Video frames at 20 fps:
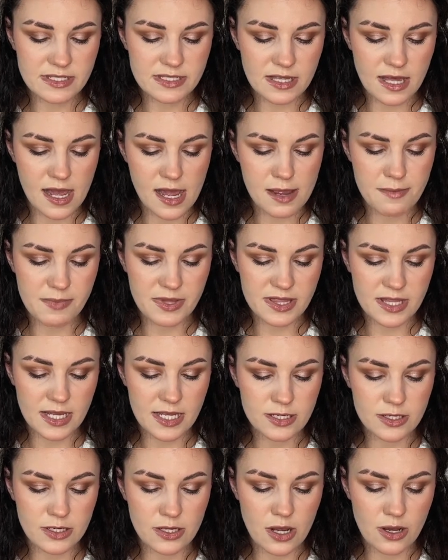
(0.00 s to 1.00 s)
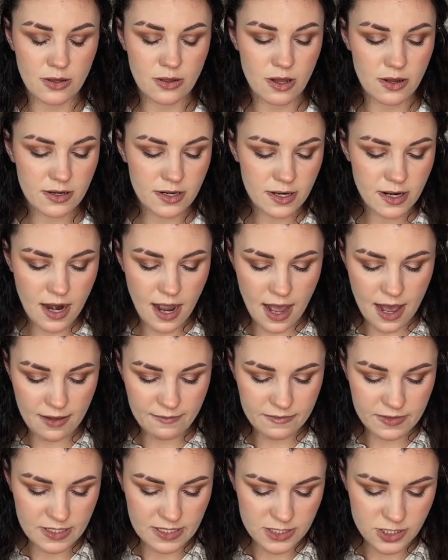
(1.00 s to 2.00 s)
line, but they no longer
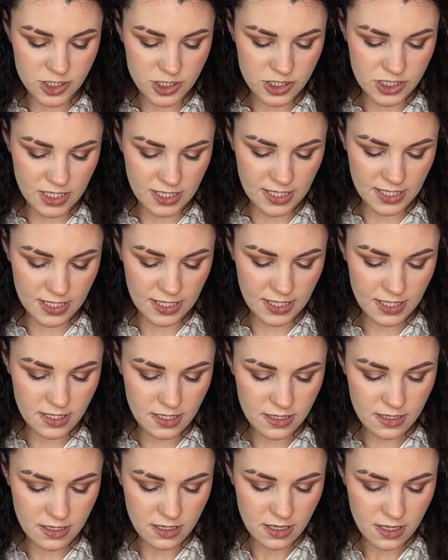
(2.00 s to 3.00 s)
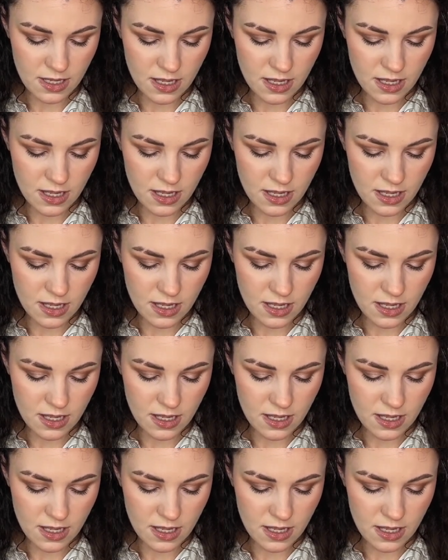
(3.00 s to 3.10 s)
have this shade.